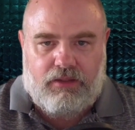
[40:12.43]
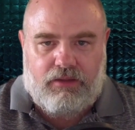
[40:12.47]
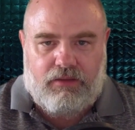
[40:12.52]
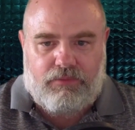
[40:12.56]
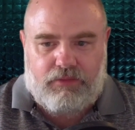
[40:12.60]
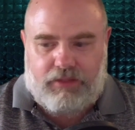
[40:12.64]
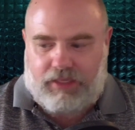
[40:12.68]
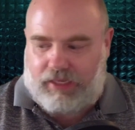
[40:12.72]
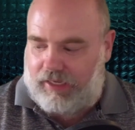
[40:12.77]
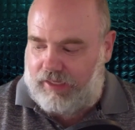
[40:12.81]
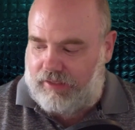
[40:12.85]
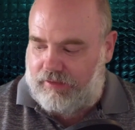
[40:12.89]

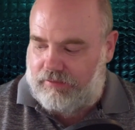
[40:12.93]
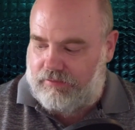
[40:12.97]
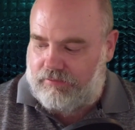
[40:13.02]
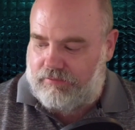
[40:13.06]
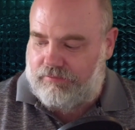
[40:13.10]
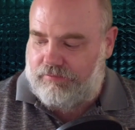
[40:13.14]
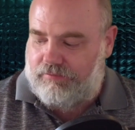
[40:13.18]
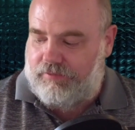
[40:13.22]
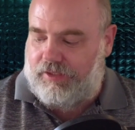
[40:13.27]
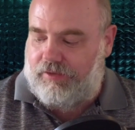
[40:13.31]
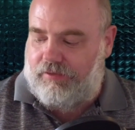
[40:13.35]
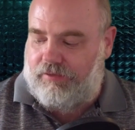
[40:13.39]

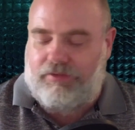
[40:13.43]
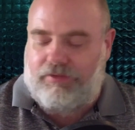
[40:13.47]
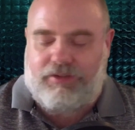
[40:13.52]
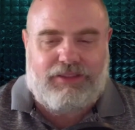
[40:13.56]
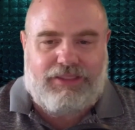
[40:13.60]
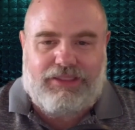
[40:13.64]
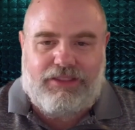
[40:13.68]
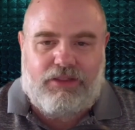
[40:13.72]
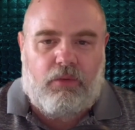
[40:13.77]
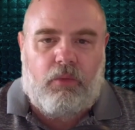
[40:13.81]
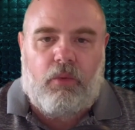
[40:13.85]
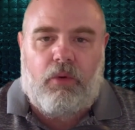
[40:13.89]
then we don't really
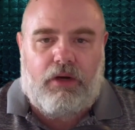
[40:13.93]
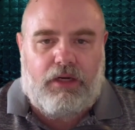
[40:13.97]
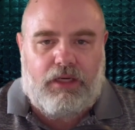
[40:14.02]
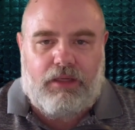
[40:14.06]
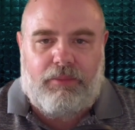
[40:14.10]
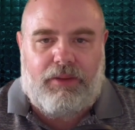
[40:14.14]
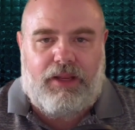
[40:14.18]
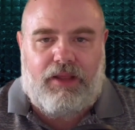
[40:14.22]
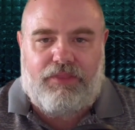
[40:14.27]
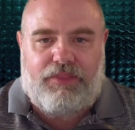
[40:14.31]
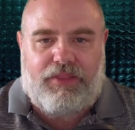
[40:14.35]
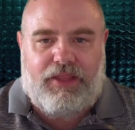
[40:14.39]
need to worry
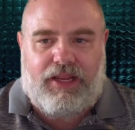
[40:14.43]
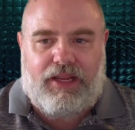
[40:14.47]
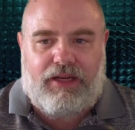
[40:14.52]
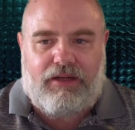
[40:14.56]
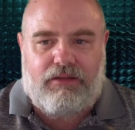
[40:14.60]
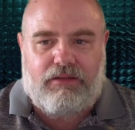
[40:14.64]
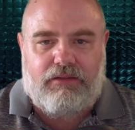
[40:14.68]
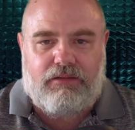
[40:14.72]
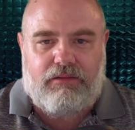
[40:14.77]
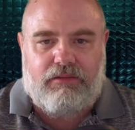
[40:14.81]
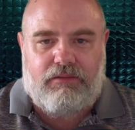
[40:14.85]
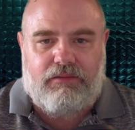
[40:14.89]
about that.
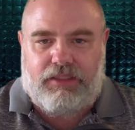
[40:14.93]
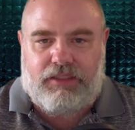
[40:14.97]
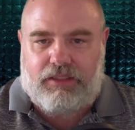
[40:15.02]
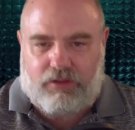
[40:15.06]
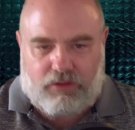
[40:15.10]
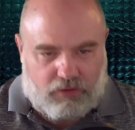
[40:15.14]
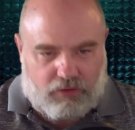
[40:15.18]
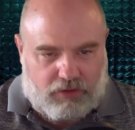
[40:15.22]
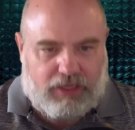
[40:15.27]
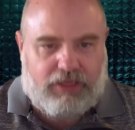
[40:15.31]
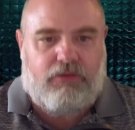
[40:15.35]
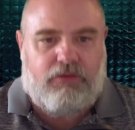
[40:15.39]
We can
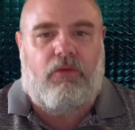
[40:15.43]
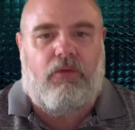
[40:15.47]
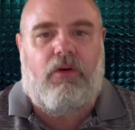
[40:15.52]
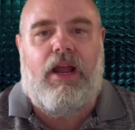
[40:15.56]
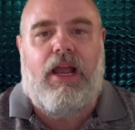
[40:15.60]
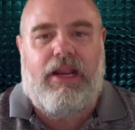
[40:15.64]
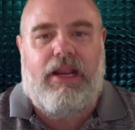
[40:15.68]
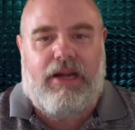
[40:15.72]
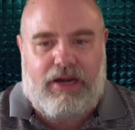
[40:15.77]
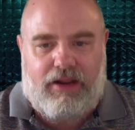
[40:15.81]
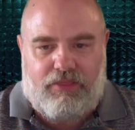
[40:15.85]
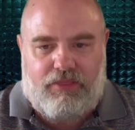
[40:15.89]
go ahead and
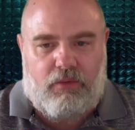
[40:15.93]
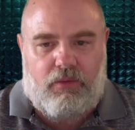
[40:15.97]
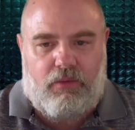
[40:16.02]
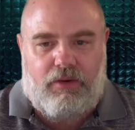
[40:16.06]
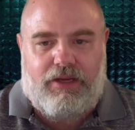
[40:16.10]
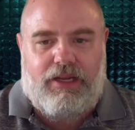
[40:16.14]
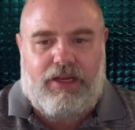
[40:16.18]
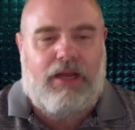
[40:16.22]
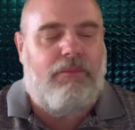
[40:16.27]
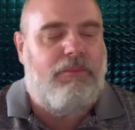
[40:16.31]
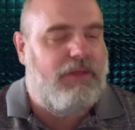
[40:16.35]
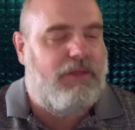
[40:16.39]
ride it on the
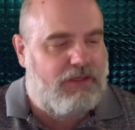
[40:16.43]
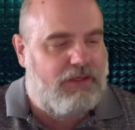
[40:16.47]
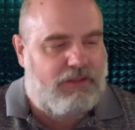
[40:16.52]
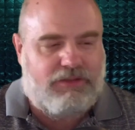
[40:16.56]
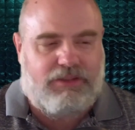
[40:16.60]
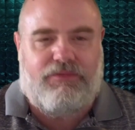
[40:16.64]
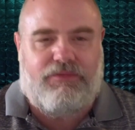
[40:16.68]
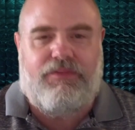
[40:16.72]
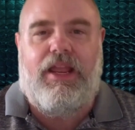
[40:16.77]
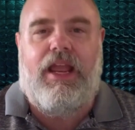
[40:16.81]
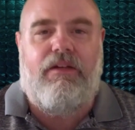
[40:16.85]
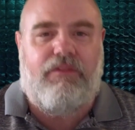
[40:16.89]
way up,
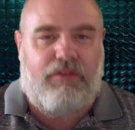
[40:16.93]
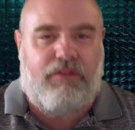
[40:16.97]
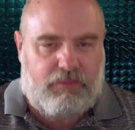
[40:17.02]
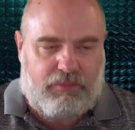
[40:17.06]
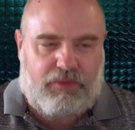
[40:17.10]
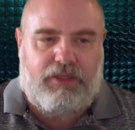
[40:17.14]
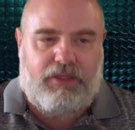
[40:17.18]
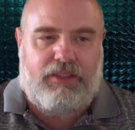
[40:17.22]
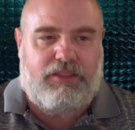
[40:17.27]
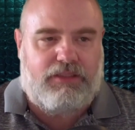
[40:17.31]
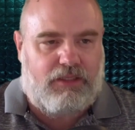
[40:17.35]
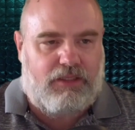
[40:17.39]
because if
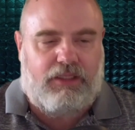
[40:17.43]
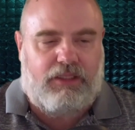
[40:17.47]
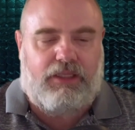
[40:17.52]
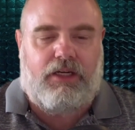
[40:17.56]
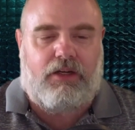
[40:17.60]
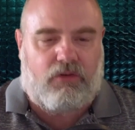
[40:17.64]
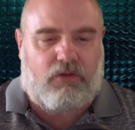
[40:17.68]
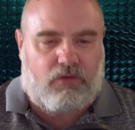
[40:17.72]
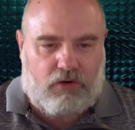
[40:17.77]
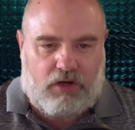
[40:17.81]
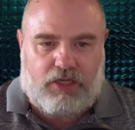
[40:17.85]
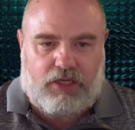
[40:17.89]
everybody's going to
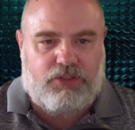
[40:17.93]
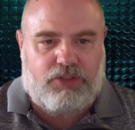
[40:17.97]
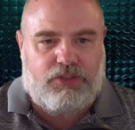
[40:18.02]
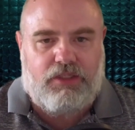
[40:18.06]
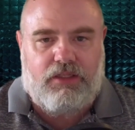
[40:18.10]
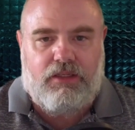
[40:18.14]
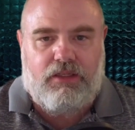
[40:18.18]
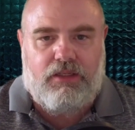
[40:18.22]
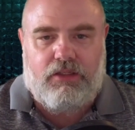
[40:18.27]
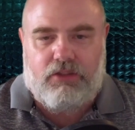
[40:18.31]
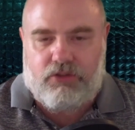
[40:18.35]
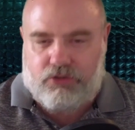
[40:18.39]
get crushed,
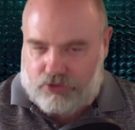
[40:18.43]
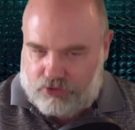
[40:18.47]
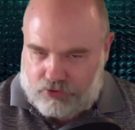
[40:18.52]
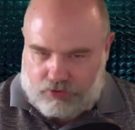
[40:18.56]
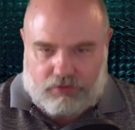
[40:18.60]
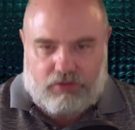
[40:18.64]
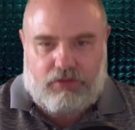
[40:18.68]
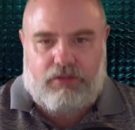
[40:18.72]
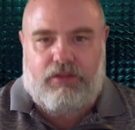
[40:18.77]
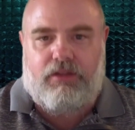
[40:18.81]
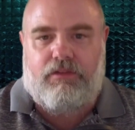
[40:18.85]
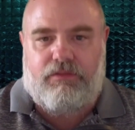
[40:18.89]

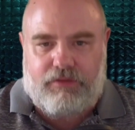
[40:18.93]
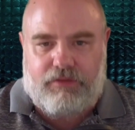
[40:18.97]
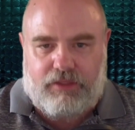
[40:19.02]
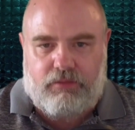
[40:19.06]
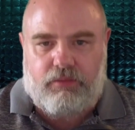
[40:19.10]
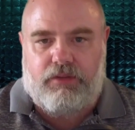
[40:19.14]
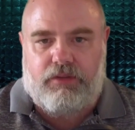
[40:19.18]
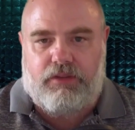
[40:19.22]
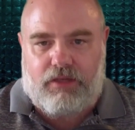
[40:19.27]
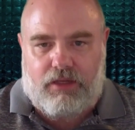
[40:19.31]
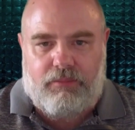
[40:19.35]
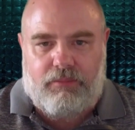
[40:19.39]
surely the Fed
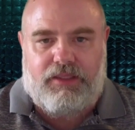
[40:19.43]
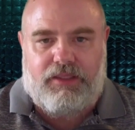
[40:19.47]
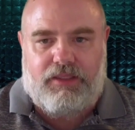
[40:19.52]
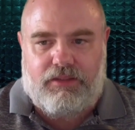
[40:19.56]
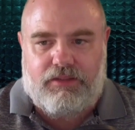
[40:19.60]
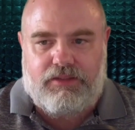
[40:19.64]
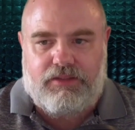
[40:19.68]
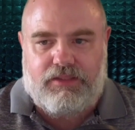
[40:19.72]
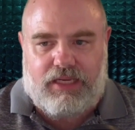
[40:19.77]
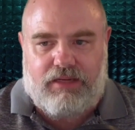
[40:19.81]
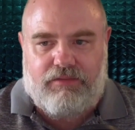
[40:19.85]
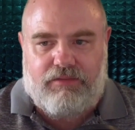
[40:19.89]
would come in
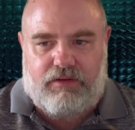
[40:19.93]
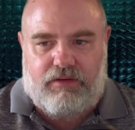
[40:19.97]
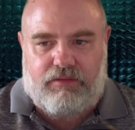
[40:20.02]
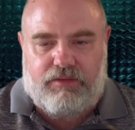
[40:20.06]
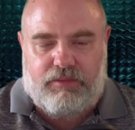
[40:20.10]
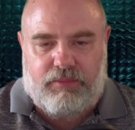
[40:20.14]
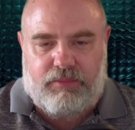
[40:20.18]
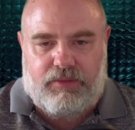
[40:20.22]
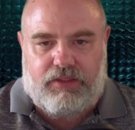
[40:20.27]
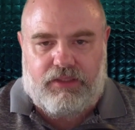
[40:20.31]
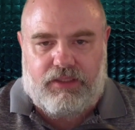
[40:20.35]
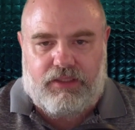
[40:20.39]
and save
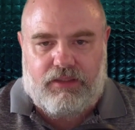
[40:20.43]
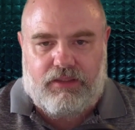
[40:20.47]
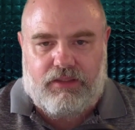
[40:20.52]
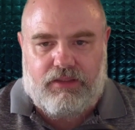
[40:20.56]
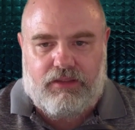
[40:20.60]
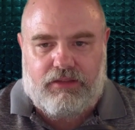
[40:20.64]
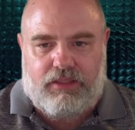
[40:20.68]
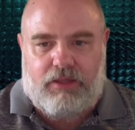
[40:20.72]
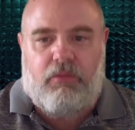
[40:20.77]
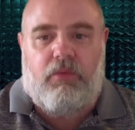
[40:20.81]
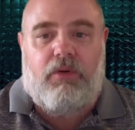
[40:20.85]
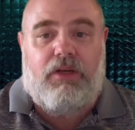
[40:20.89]
everybody.
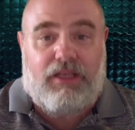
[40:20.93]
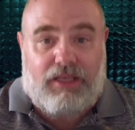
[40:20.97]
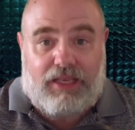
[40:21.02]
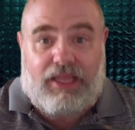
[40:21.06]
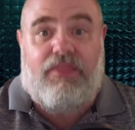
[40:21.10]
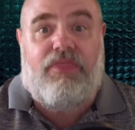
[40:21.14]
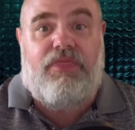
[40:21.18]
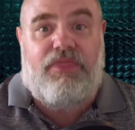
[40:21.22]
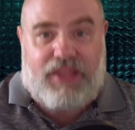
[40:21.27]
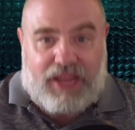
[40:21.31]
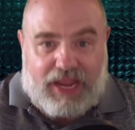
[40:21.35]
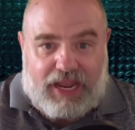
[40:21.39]
They wouldn't
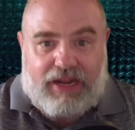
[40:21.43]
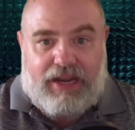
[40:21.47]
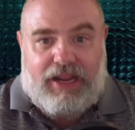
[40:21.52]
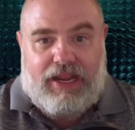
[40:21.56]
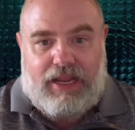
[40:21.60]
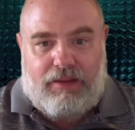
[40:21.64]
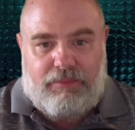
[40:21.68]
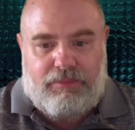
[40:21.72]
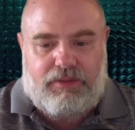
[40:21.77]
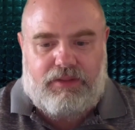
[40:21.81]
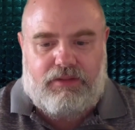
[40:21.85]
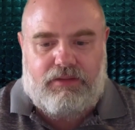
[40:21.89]
let that
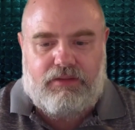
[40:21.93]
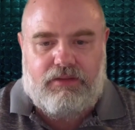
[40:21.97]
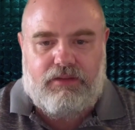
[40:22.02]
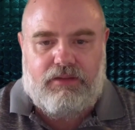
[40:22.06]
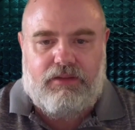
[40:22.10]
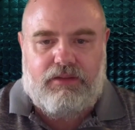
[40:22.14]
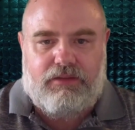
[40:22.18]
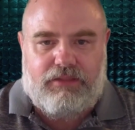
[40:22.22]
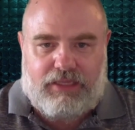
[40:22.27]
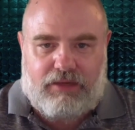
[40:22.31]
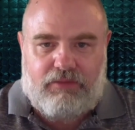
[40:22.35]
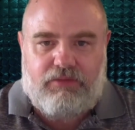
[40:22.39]
happen.
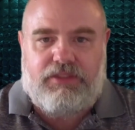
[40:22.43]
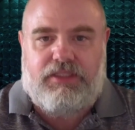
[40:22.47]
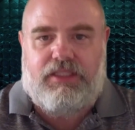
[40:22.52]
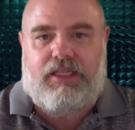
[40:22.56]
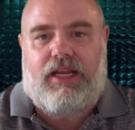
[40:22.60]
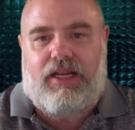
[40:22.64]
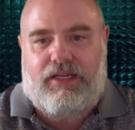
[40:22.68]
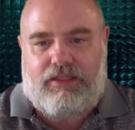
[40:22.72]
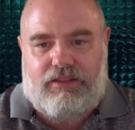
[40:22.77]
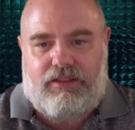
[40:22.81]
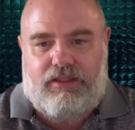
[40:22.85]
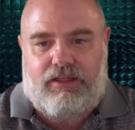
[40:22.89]
That was
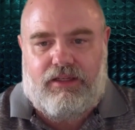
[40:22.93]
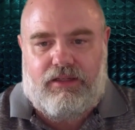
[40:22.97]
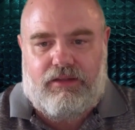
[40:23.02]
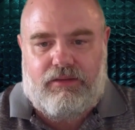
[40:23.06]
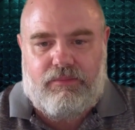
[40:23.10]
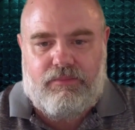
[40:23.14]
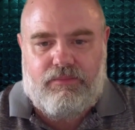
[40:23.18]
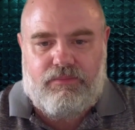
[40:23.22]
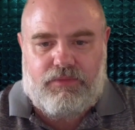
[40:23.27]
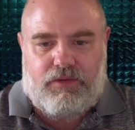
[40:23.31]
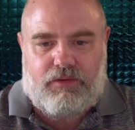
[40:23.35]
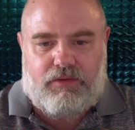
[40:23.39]
the idea.
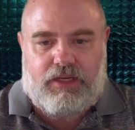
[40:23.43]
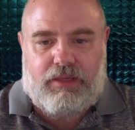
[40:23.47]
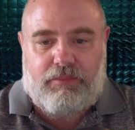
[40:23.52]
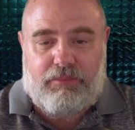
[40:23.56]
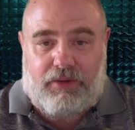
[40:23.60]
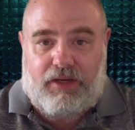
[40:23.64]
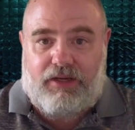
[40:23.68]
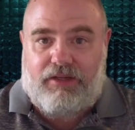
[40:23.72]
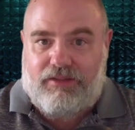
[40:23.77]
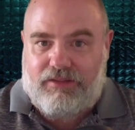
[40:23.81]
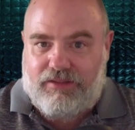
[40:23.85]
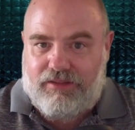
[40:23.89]
Okay,
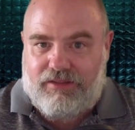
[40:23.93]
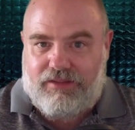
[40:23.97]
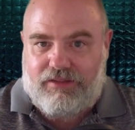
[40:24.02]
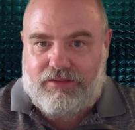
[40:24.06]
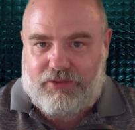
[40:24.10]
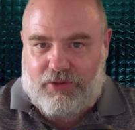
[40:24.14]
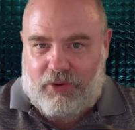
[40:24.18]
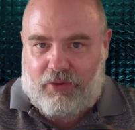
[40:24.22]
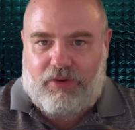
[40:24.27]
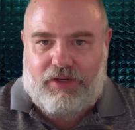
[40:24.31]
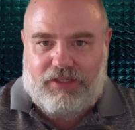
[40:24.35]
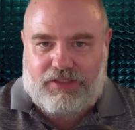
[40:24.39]
but
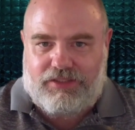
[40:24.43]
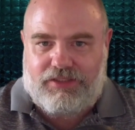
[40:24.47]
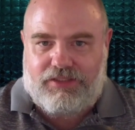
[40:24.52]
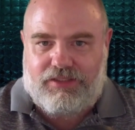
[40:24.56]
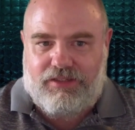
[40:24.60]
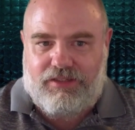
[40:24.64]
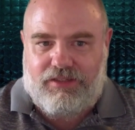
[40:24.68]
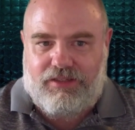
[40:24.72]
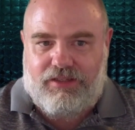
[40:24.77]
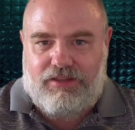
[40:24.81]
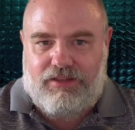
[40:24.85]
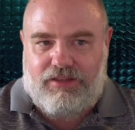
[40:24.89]
notice,
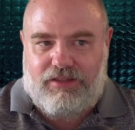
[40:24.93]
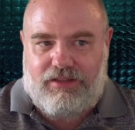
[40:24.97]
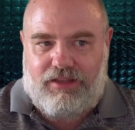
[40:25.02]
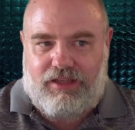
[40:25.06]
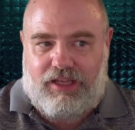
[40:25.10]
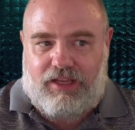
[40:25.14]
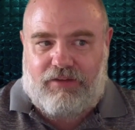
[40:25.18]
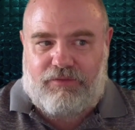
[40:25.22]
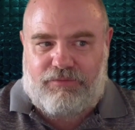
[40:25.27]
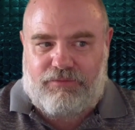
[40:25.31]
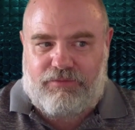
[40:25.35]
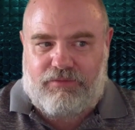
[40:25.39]

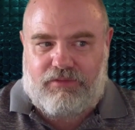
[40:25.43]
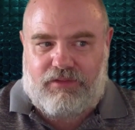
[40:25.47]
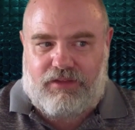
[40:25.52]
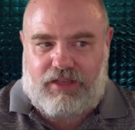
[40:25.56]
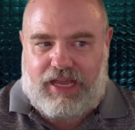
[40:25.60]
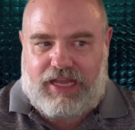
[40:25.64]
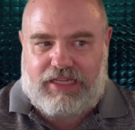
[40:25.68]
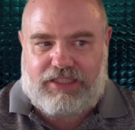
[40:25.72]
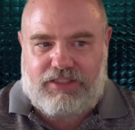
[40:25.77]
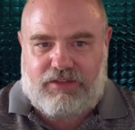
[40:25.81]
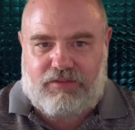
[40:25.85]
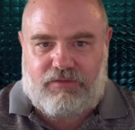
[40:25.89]
if
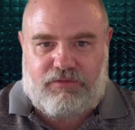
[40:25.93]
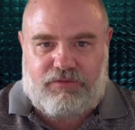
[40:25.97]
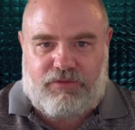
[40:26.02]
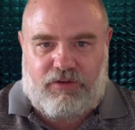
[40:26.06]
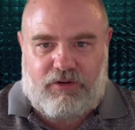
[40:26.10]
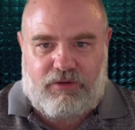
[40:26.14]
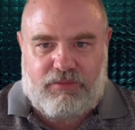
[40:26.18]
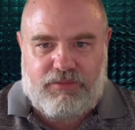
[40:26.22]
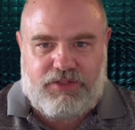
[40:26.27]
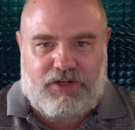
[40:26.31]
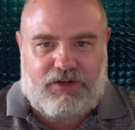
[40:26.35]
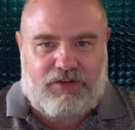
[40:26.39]
lots of
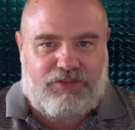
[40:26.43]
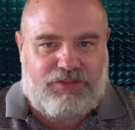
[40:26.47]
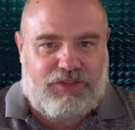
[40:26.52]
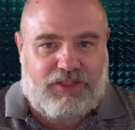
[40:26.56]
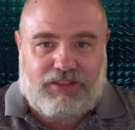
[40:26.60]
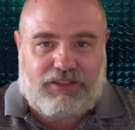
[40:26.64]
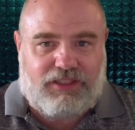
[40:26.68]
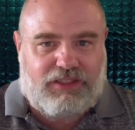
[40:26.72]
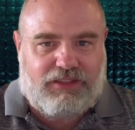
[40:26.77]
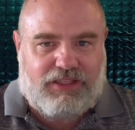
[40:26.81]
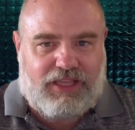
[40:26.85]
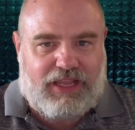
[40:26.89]
firms are
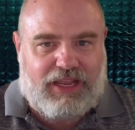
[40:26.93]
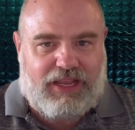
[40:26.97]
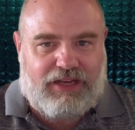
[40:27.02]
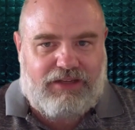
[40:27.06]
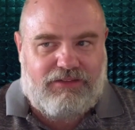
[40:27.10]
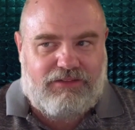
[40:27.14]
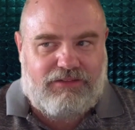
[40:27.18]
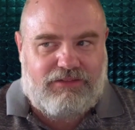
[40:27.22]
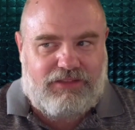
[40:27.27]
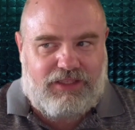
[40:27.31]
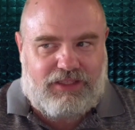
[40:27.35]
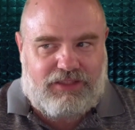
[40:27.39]
thinking
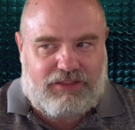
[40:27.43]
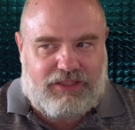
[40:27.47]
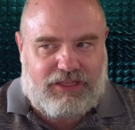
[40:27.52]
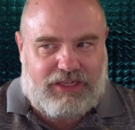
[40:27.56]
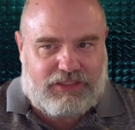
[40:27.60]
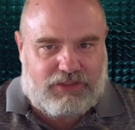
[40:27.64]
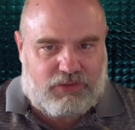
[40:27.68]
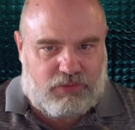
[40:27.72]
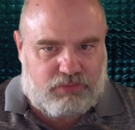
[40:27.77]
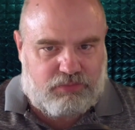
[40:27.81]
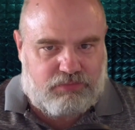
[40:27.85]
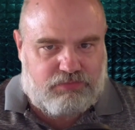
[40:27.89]
that, then
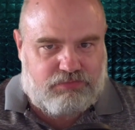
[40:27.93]
that's